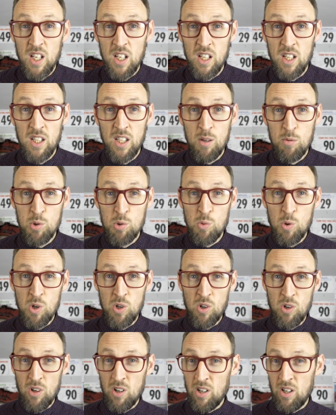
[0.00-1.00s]
There was
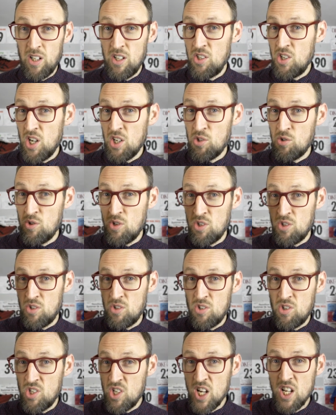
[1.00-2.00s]
one guy dressed
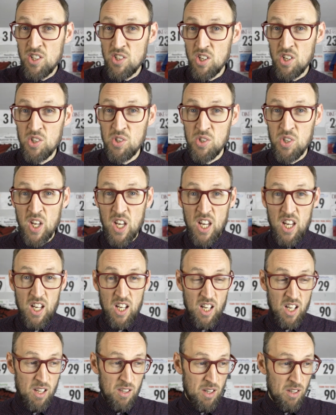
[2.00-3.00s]
as Jesus,
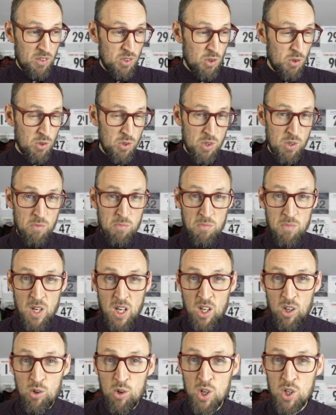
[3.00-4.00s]
and I saw some
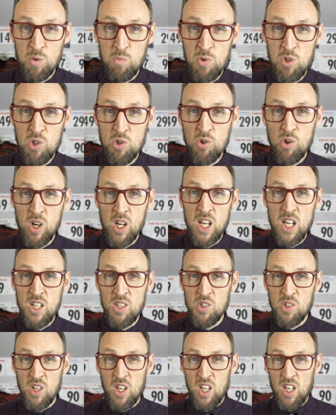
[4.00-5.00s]
Christmas
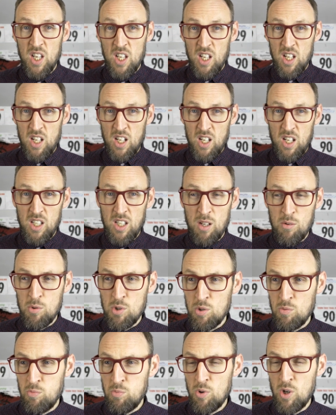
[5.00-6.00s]
trees. There
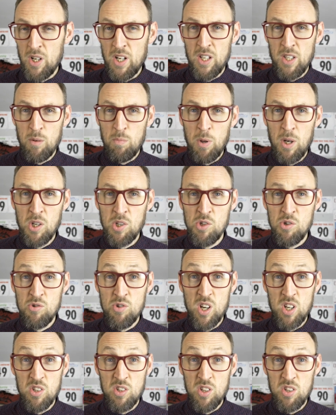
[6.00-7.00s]
was one other person
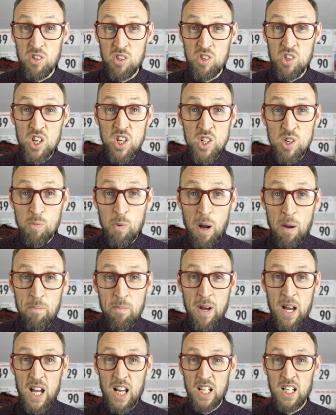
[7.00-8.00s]
dressed as a
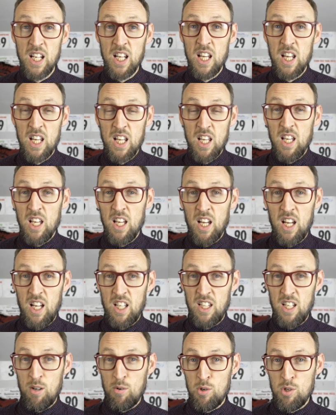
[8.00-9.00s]
gingerbread man,
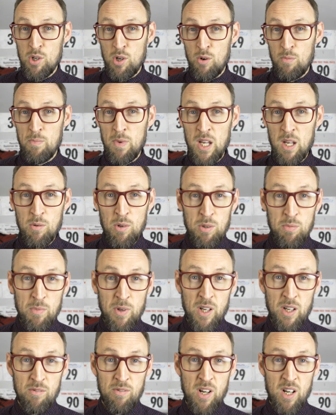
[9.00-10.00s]
and there was old me with
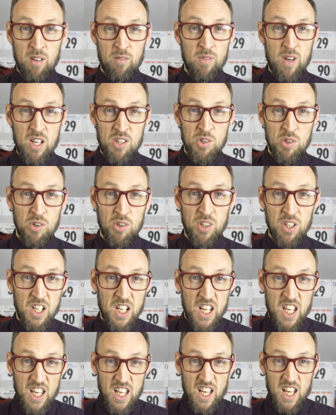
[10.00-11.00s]
my running vest on.
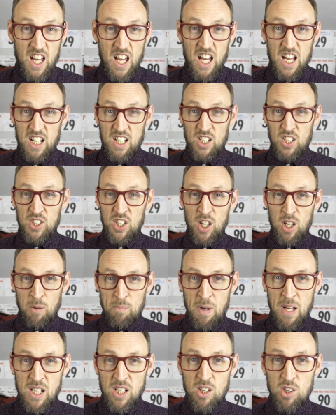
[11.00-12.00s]
And I think
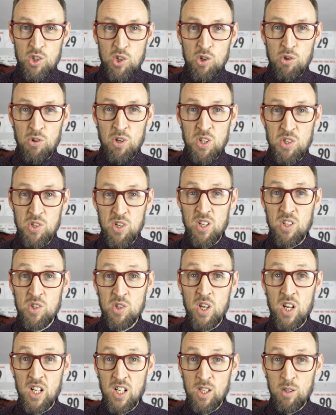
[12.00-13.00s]
I've made a good choice.
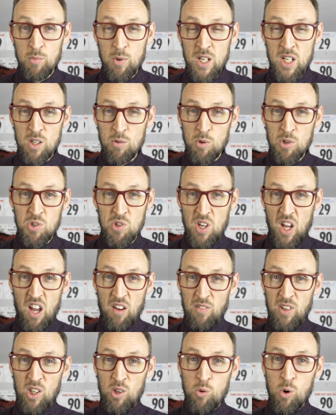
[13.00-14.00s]
Certainly the wind wasn't
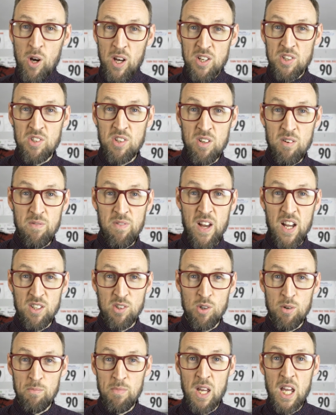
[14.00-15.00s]
having quite as an
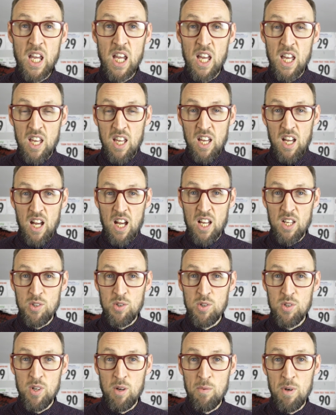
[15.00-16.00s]
effect on me
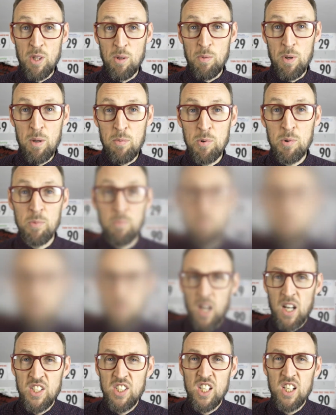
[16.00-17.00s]
as some other people.
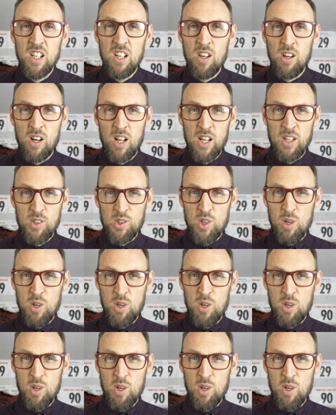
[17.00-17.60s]
I did look like